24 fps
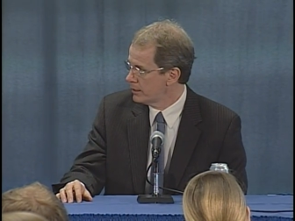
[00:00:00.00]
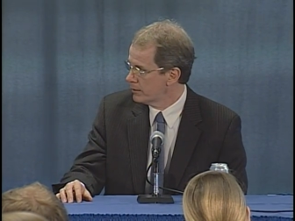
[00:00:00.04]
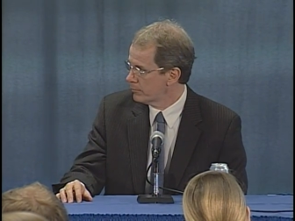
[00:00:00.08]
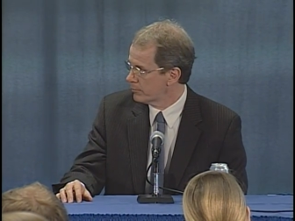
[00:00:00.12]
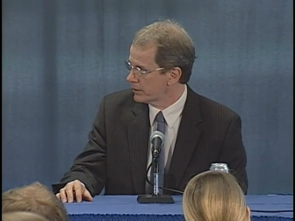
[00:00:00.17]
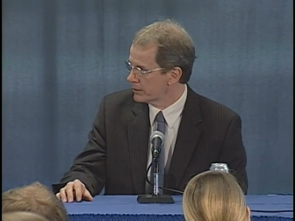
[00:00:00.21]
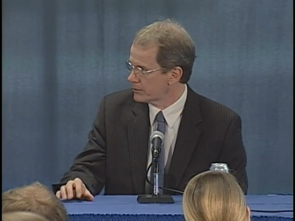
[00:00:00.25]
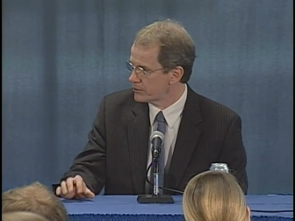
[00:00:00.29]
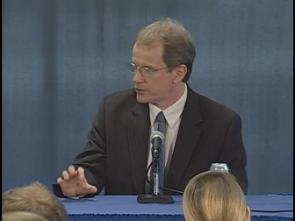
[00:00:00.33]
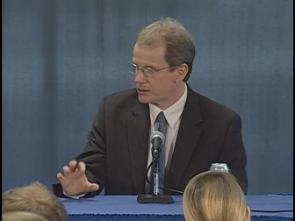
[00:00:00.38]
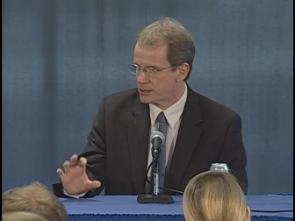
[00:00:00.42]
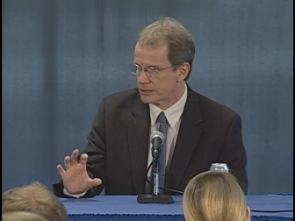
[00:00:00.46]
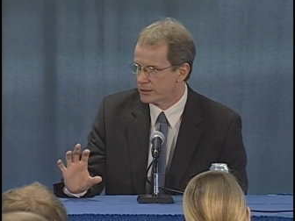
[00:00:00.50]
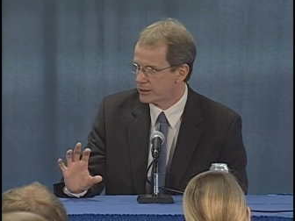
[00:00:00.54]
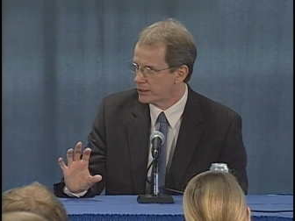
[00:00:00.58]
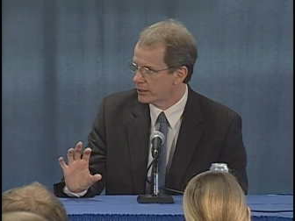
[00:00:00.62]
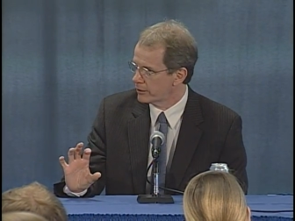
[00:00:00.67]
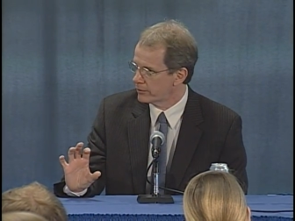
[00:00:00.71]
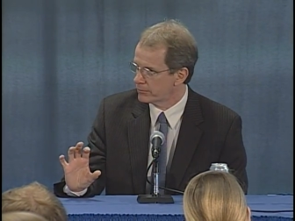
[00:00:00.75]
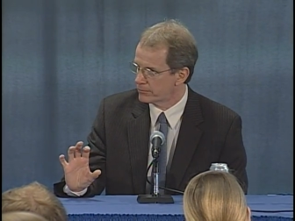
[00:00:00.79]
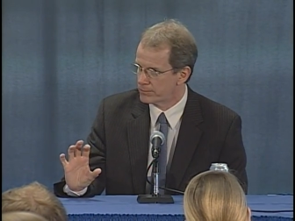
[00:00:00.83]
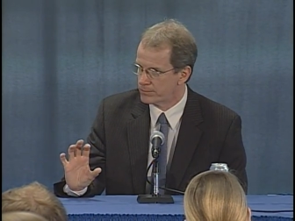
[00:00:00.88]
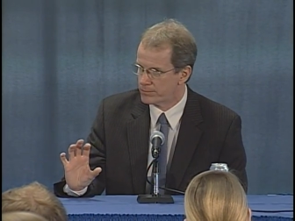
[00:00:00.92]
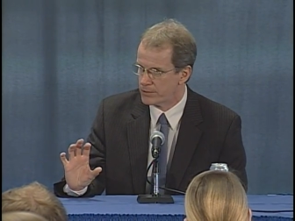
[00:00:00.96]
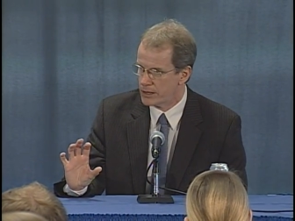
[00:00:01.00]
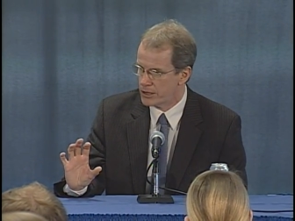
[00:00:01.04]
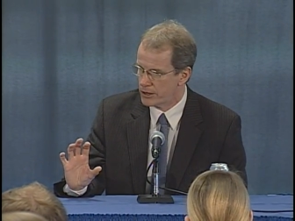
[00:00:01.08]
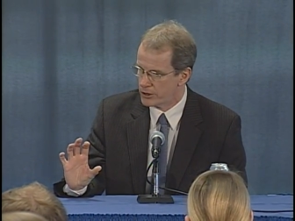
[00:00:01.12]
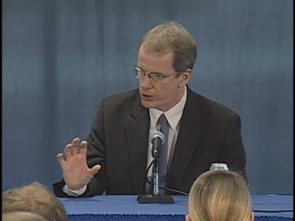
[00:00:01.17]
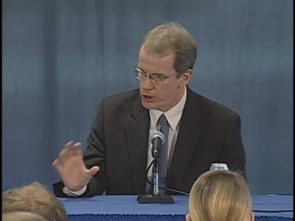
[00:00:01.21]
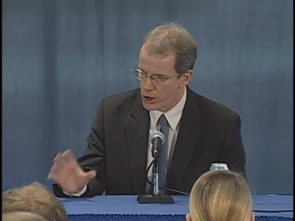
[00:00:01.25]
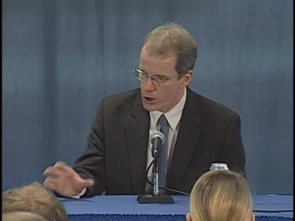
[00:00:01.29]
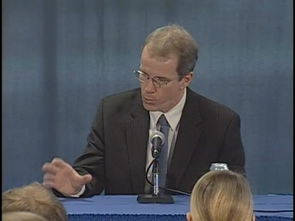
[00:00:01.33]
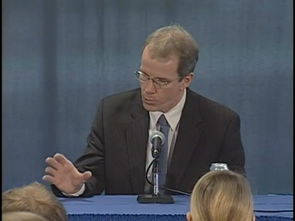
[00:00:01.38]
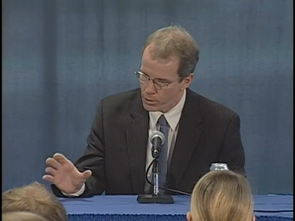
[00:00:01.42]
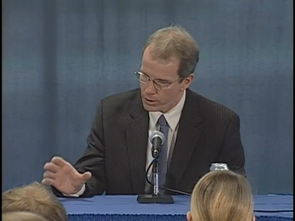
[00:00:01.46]
But it's, it, you know,
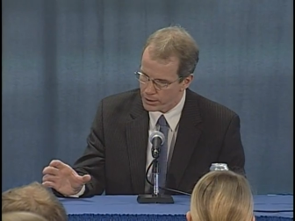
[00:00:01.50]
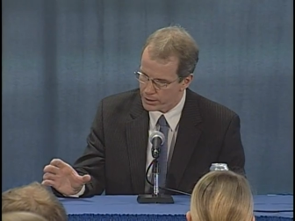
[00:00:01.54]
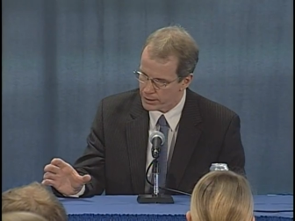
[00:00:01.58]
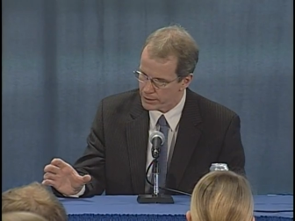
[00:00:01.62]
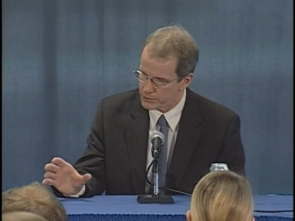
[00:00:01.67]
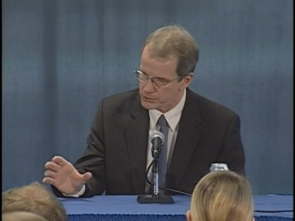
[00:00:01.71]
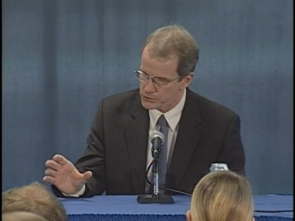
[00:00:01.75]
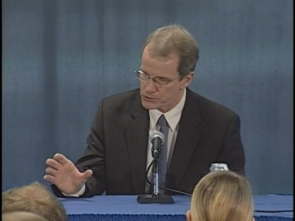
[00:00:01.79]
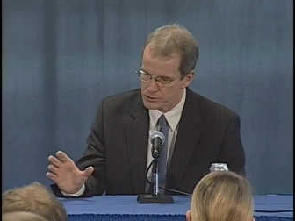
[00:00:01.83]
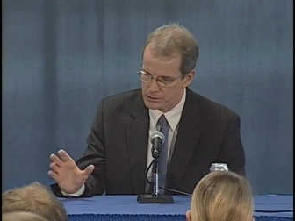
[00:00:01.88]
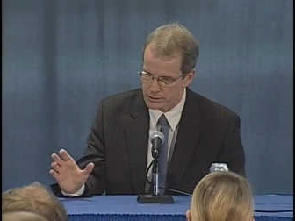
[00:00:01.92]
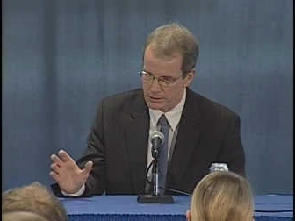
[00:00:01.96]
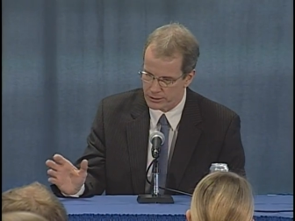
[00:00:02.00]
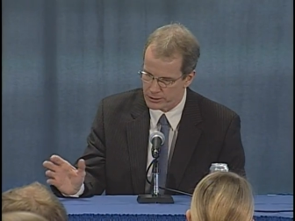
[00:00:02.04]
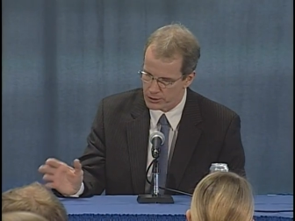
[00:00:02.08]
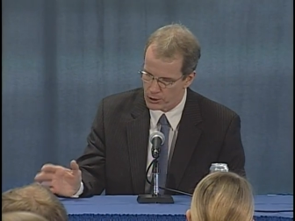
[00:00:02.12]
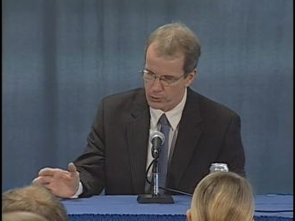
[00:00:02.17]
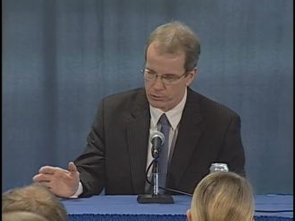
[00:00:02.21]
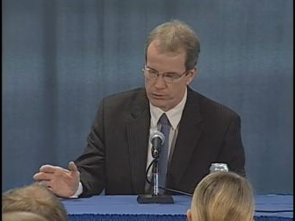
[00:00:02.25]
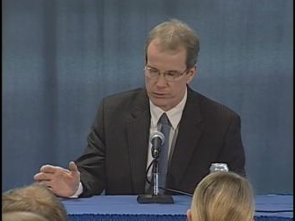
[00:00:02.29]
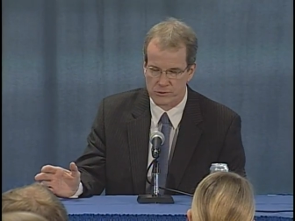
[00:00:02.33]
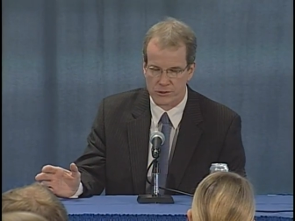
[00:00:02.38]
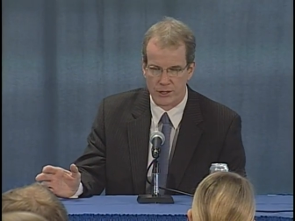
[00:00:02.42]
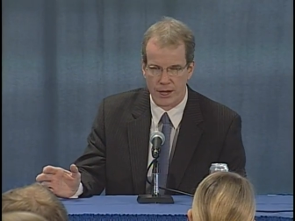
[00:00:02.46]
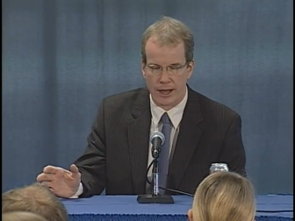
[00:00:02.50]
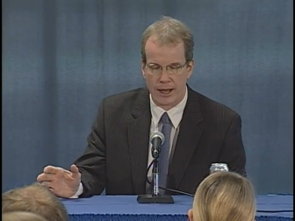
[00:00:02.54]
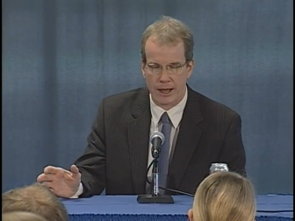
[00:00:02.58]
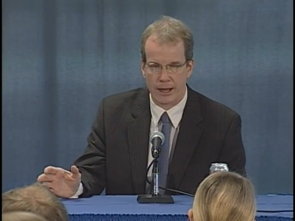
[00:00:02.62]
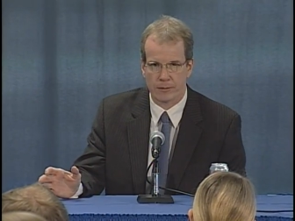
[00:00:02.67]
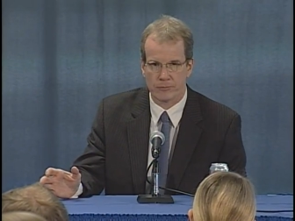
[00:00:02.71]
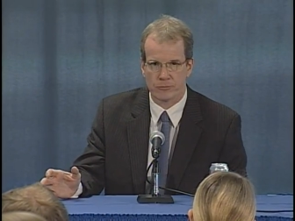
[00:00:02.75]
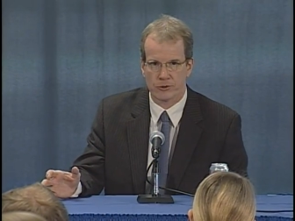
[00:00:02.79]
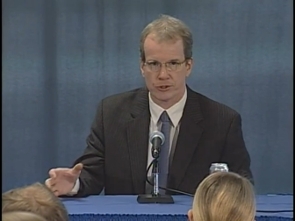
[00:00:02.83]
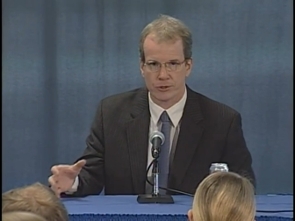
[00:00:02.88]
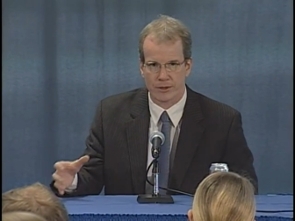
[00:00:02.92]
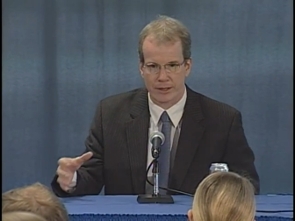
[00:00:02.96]
nowhere else at no other
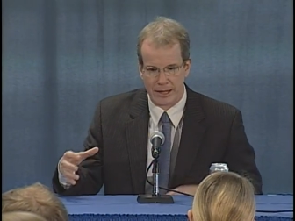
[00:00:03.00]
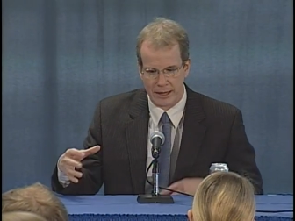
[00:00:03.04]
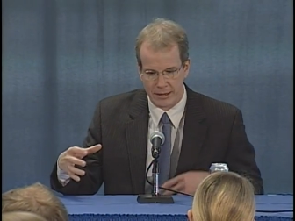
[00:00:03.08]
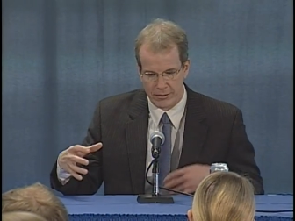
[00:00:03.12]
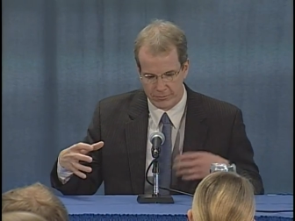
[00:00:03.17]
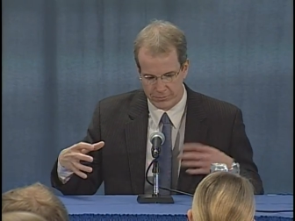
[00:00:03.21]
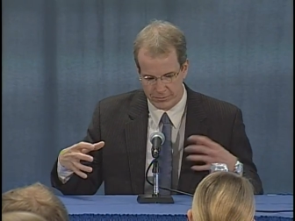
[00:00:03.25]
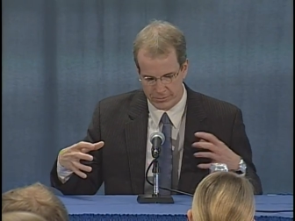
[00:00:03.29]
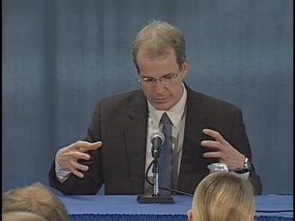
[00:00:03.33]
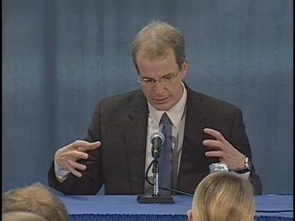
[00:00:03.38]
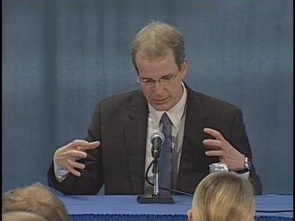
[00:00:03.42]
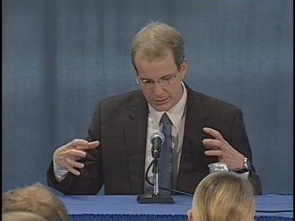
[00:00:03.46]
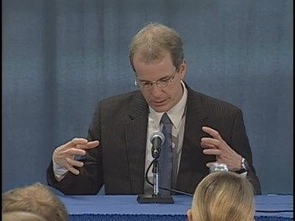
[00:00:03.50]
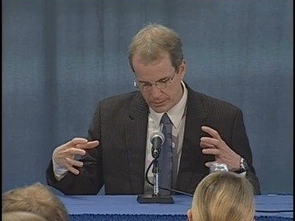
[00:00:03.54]
time do you have